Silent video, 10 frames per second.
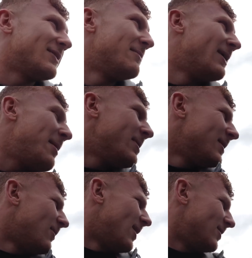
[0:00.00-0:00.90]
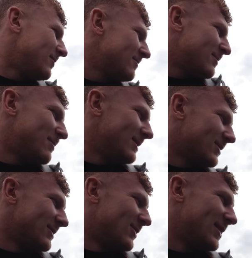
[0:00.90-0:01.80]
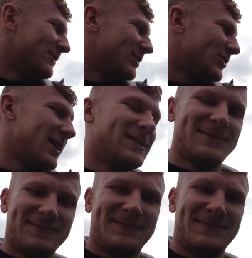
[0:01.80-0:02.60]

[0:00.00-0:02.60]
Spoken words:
we haven't met up in a while. I'm probably gonna not even train.